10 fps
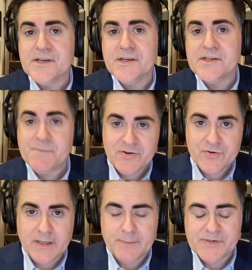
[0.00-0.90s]
a
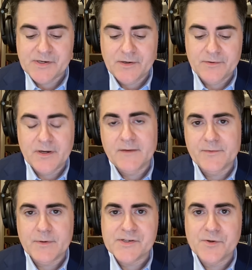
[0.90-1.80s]
special episode of
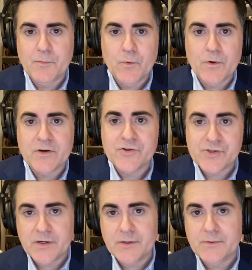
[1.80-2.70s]
the Russell Moore
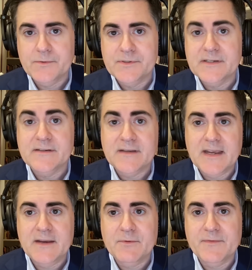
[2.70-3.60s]
Show.
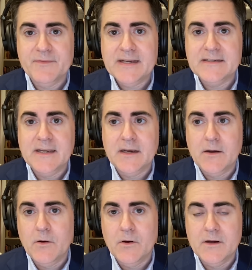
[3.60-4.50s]
Today, reflecting
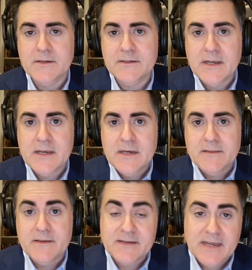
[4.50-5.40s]
on
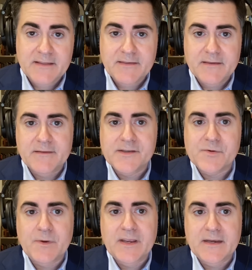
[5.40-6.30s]
the death
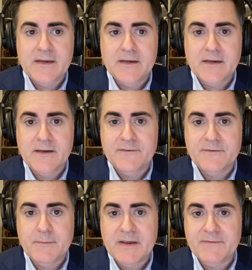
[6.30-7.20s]
this week
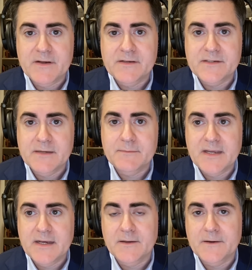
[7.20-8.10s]
of my friend Tim
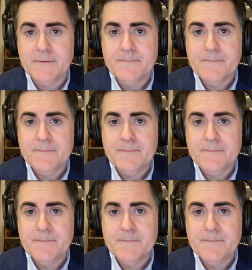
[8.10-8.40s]
Keller,